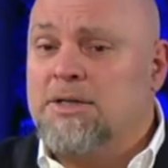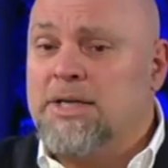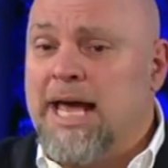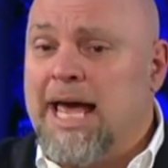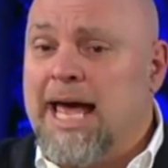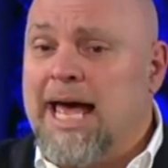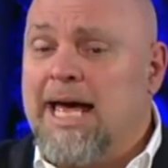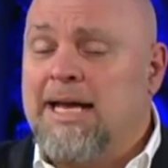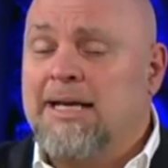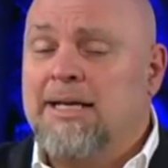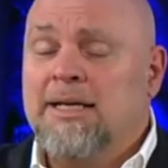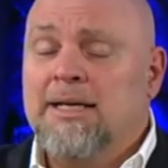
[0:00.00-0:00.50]

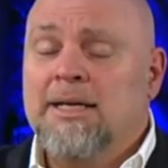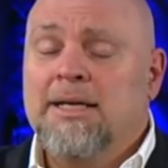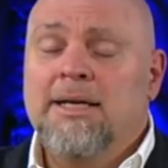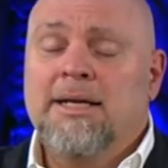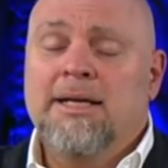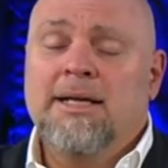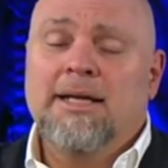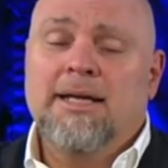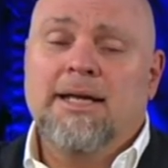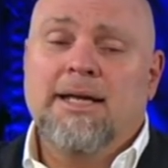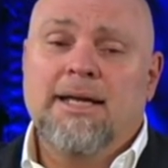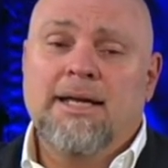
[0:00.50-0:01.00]
had.
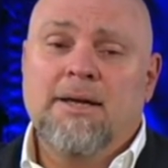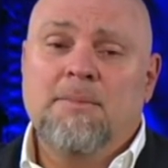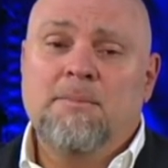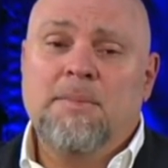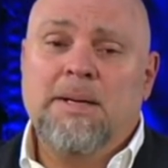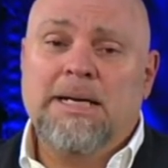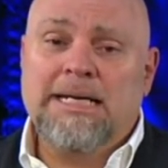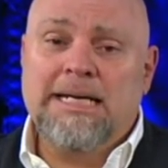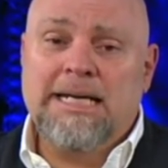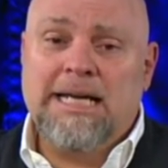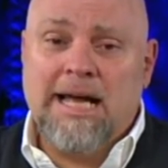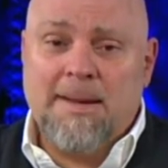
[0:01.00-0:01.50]
Uh,
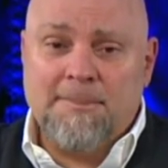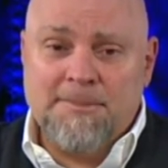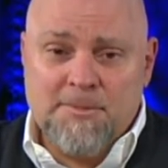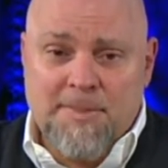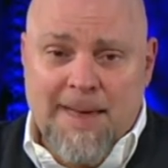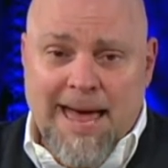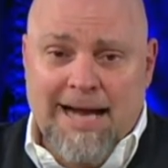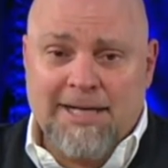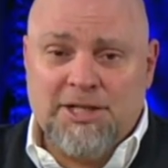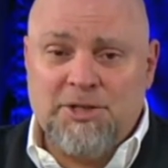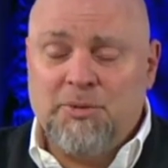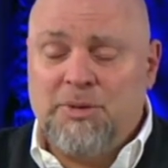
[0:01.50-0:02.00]
but he comes
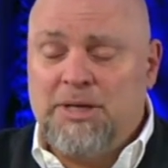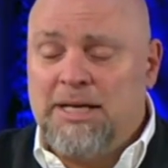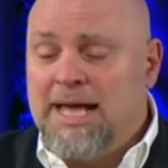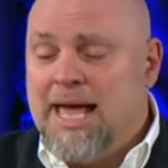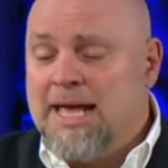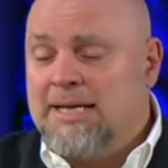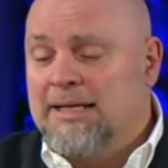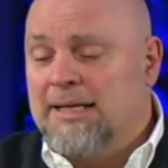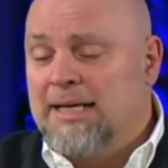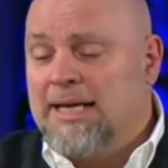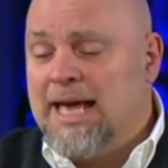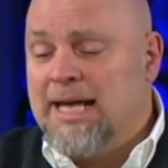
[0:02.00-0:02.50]
back to it
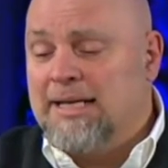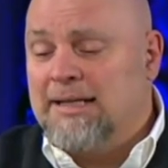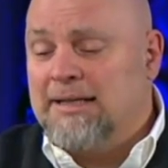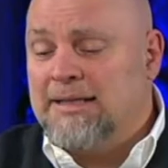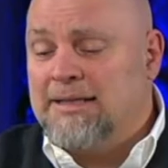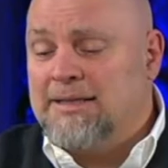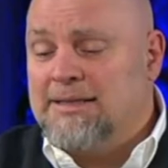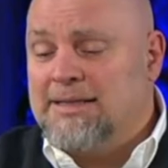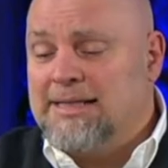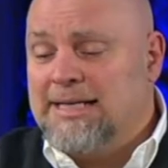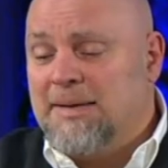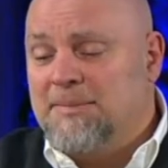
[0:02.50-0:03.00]
again and again in
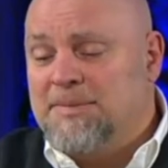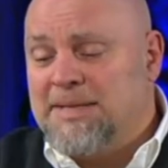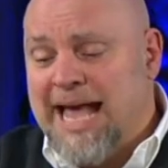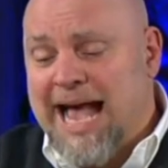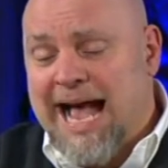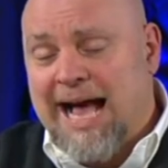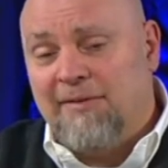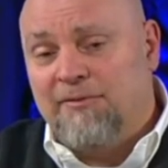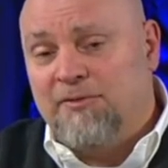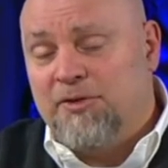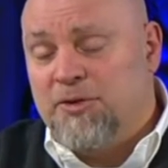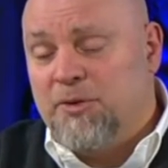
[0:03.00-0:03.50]
his themes.
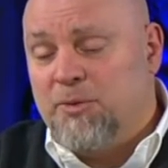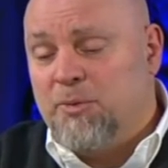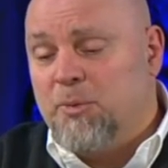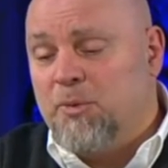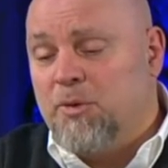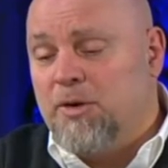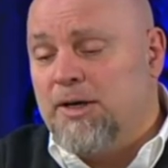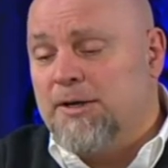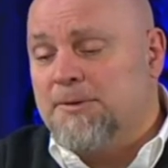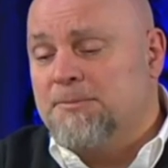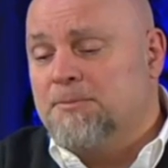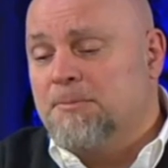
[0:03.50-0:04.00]
After the
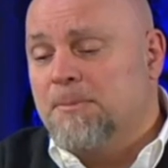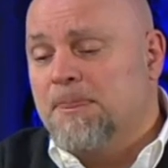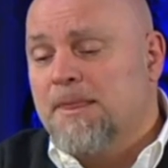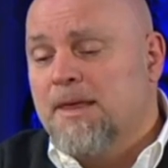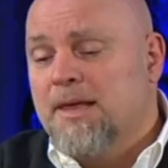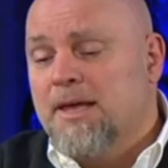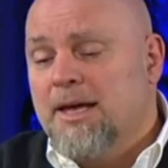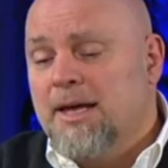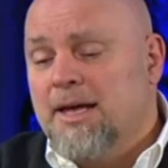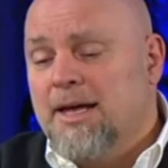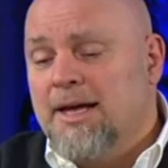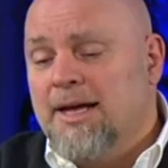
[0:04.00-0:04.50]
war,
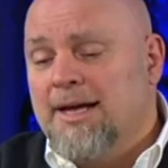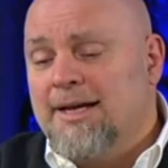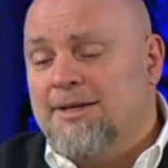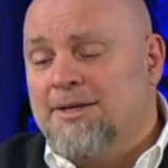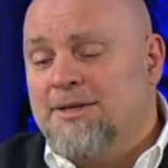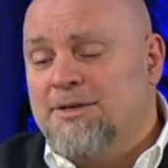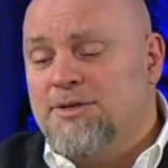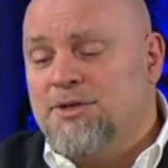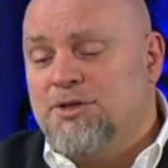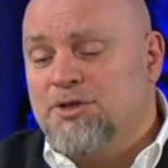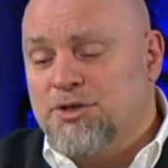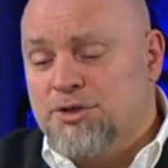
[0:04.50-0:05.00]
uh,
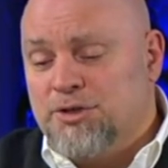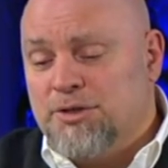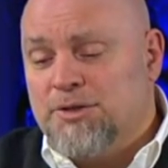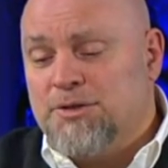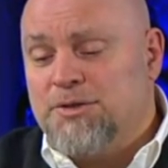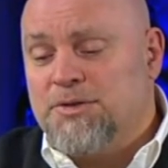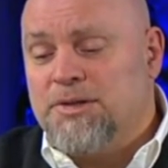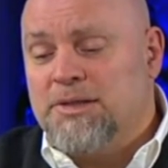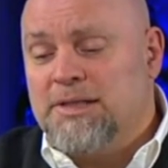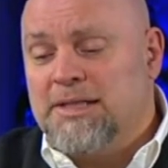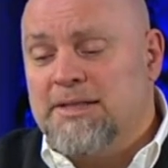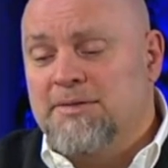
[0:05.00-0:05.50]

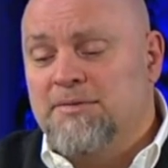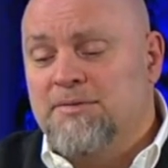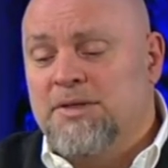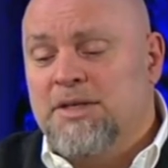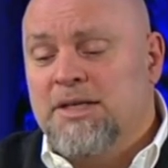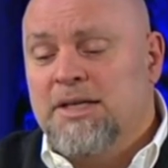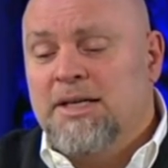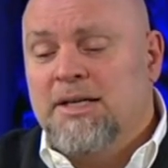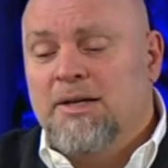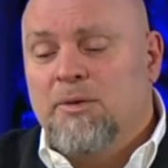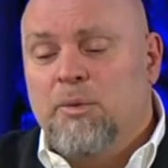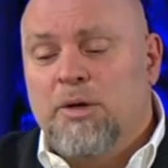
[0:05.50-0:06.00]
Schulz lived
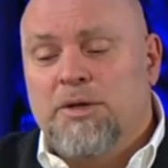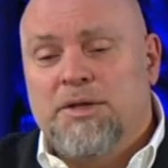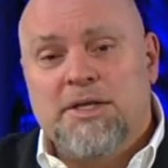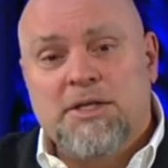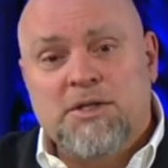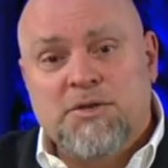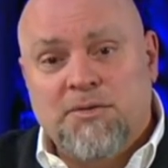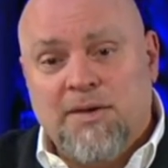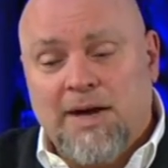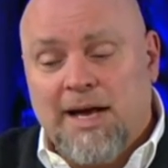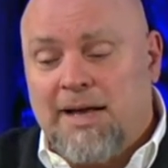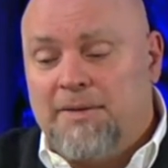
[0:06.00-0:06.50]
with
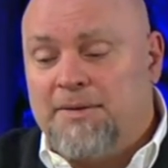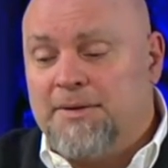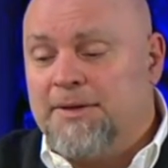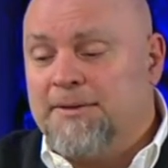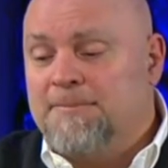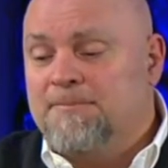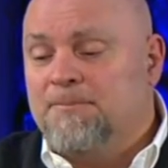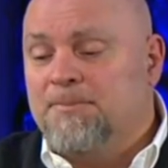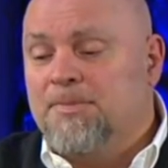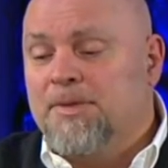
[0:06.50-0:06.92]
his father